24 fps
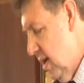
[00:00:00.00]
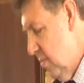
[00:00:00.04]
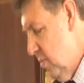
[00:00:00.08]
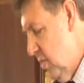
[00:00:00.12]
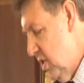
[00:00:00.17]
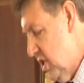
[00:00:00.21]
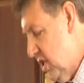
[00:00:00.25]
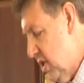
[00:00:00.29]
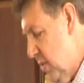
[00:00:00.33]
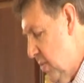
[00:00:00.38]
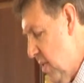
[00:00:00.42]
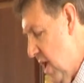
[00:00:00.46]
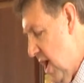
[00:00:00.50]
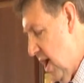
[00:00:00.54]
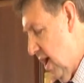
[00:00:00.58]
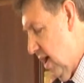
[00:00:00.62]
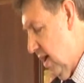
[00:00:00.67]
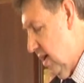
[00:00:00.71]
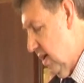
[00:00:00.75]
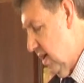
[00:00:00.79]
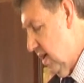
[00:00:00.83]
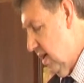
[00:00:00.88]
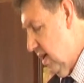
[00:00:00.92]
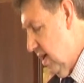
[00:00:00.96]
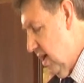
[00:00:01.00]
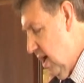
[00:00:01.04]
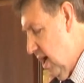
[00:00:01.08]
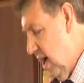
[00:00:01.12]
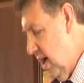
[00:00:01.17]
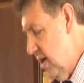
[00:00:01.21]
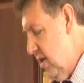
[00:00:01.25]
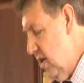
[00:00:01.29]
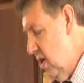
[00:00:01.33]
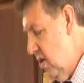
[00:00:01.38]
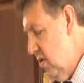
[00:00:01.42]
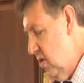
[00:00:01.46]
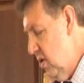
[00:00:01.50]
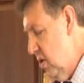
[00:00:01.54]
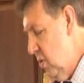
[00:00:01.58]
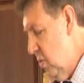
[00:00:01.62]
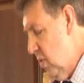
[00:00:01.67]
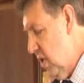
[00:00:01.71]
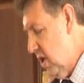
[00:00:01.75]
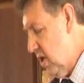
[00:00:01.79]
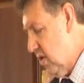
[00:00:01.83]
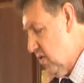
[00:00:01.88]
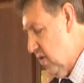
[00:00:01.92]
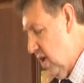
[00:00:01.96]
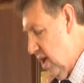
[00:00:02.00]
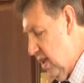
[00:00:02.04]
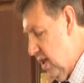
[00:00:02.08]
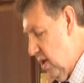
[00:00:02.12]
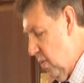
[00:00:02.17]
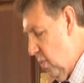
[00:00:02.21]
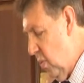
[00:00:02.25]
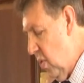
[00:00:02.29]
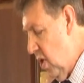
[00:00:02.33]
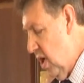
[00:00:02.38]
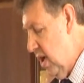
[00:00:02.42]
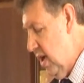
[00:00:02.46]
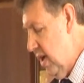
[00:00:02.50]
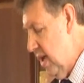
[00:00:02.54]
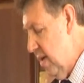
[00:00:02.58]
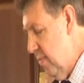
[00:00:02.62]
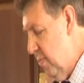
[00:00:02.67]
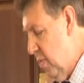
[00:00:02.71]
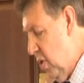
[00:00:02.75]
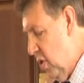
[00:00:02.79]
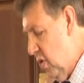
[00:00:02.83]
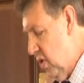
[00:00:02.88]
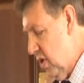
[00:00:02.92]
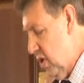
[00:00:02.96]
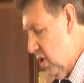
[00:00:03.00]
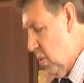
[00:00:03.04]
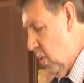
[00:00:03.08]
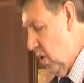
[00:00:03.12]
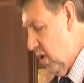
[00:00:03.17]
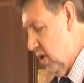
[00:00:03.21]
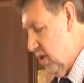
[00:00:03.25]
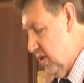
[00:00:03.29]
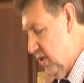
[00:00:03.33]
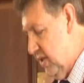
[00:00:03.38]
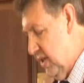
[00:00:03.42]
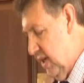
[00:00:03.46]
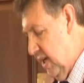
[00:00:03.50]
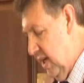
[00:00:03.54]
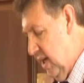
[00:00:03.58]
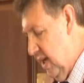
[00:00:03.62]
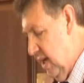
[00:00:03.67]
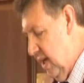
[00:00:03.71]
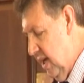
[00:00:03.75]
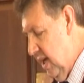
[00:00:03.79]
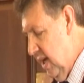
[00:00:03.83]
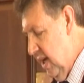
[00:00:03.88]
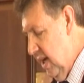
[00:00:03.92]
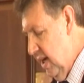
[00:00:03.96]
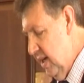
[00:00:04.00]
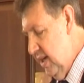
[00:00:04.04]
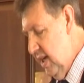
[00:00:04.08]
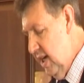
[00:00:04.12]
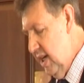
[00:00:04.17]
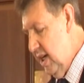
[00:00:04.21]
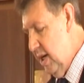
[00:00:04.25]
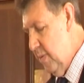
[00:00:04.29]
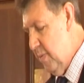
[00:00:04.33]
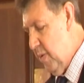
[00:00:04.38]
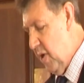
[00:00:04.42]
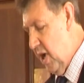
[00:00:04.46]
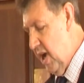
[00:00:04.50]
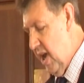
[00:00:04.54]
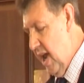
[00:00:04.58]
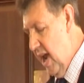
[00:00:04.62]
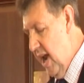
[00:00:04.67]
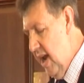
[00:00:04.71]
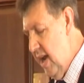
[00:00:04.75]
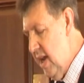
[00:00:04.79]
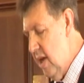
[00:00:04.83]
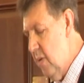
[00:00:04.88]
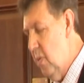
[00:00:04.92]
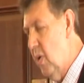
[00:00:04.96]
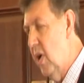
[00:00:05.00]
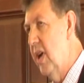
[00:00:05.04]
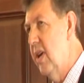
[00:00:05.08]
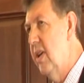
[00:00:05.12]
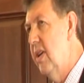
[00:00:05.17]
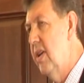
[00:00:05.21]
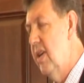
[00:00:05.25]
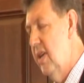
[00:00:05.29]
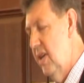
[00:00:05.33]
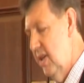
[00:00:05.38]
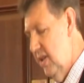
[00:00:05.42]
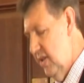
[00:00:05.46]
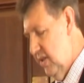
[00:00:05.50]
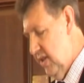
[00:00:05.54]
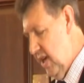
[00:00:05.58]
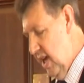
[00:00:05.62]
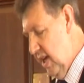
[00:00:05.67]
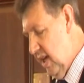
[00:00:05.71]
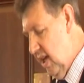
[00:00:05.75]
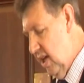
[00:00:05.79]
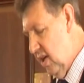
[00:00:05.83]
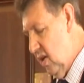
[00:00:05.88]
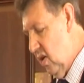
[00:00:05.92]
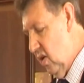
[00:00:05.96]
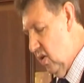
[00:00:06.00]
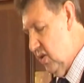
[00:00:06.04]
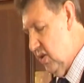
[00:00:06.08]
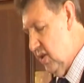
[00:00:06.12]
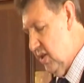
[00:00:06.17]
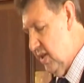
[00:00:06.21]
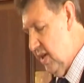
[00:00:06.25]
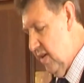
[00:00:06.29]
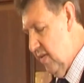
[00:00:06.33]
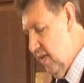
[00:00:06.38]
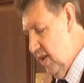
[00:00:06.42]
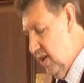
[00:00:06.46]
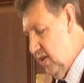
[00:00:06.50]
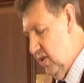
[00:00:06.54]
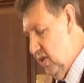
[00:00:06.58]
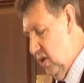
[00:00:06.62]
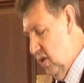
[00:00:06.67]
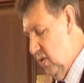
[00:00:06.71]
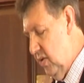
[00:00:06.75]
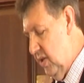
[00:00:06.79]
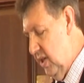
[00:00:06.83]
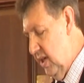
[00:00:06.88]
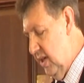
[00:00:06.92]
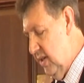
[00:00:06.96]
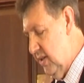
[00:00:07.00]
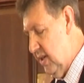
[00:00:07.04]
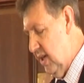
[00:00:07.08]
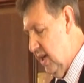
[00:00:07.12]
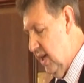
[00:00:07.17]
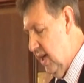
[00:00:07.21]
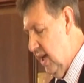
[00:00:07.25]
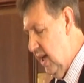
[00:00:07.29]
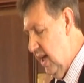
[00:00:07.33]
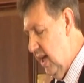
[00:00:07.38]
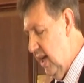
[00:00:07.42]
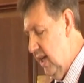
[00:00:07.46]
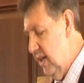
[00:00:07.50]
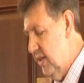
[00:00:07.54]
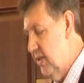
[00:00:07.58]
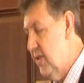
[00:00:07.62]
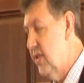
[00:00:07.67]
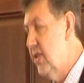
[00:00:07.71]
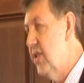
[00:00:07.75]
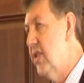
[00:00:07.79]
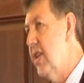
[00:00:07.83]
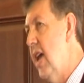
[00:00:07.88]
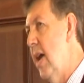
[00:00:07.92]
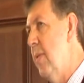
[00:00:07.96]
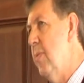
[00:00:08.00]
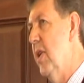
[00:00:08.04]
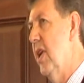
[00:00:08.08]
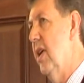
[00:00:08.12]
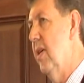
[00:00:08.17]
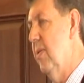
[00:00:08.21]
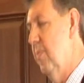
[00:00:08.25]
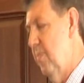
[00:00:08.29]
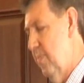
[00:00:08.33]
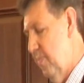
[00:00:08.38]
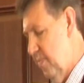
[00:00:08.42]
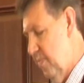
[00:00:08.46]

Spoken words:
Mr. Mayor, I know you will agree that one important quality needed by anyone taking on civic duties is stamina.